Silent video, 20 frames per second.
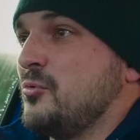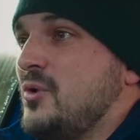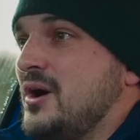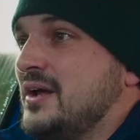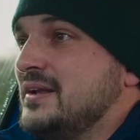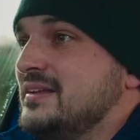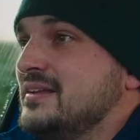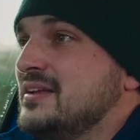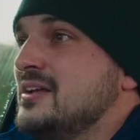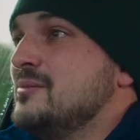
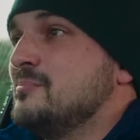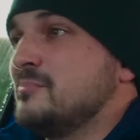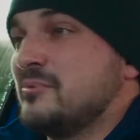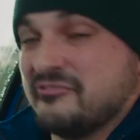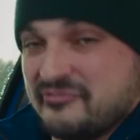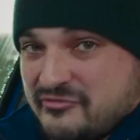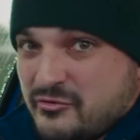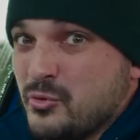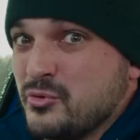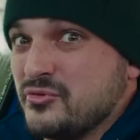one
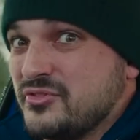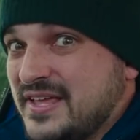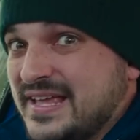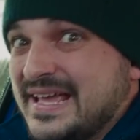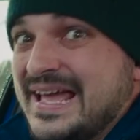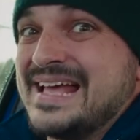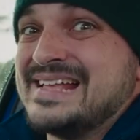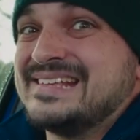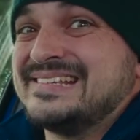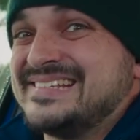before they
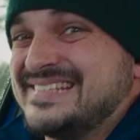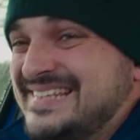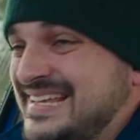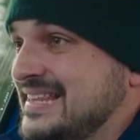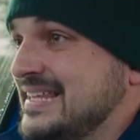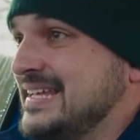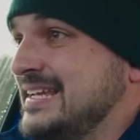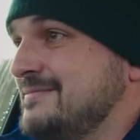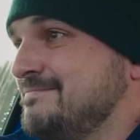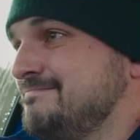get
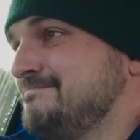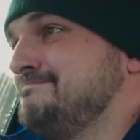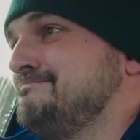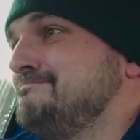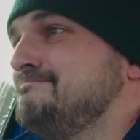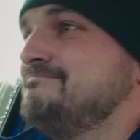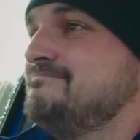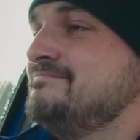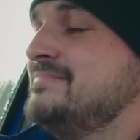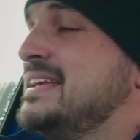silly.
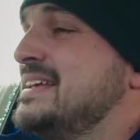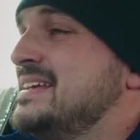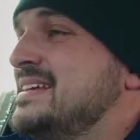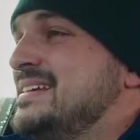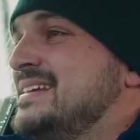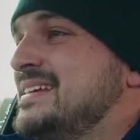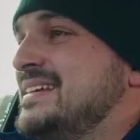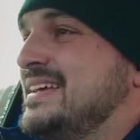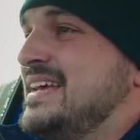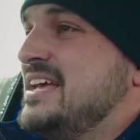
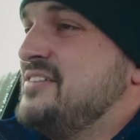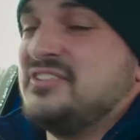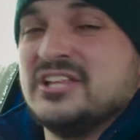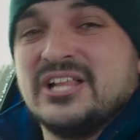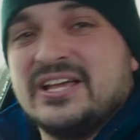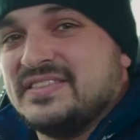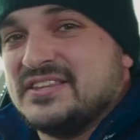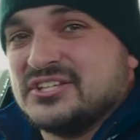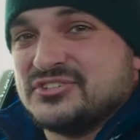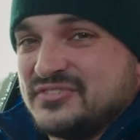If you
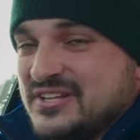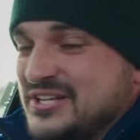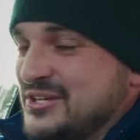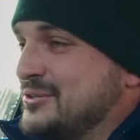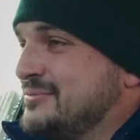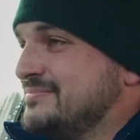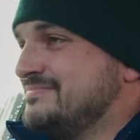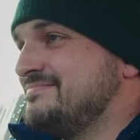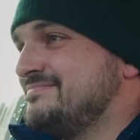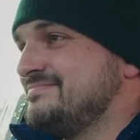like this
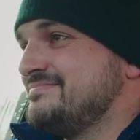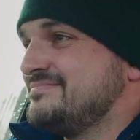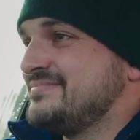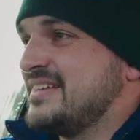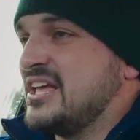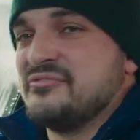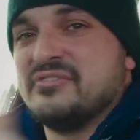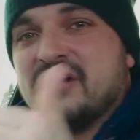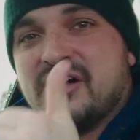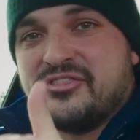video,
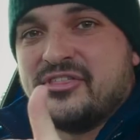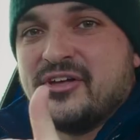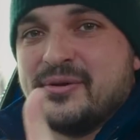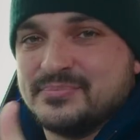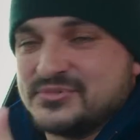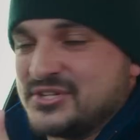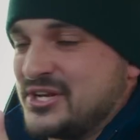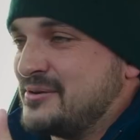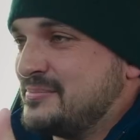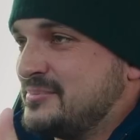give it a
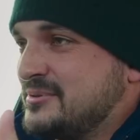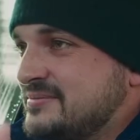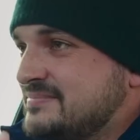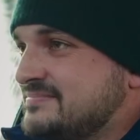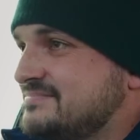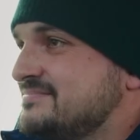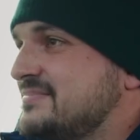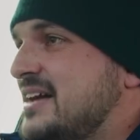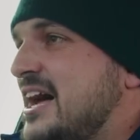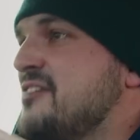thumbs up.
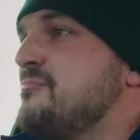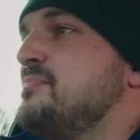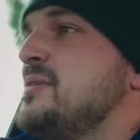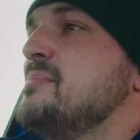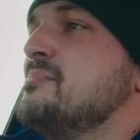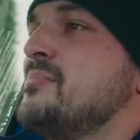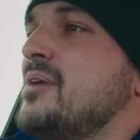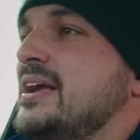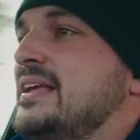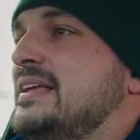I'd
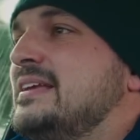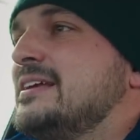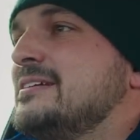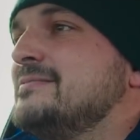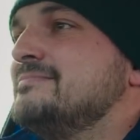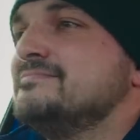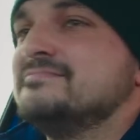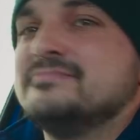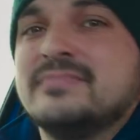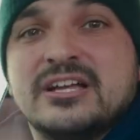be Mike,
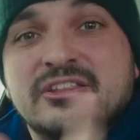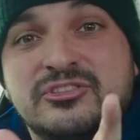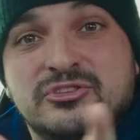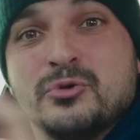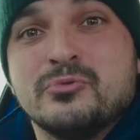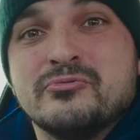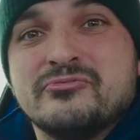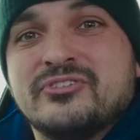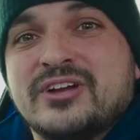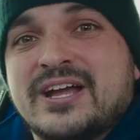and
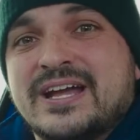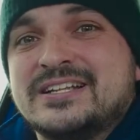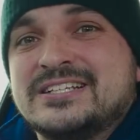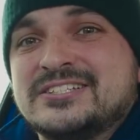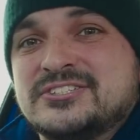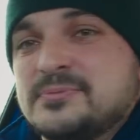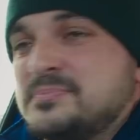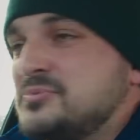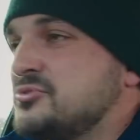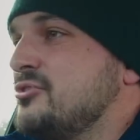don't forget to
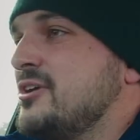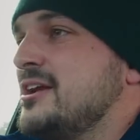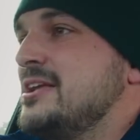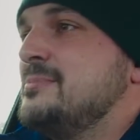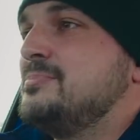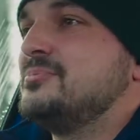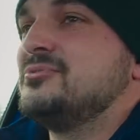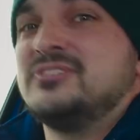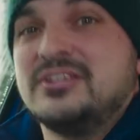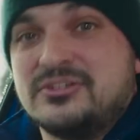
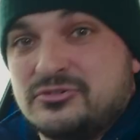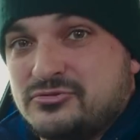subscribe to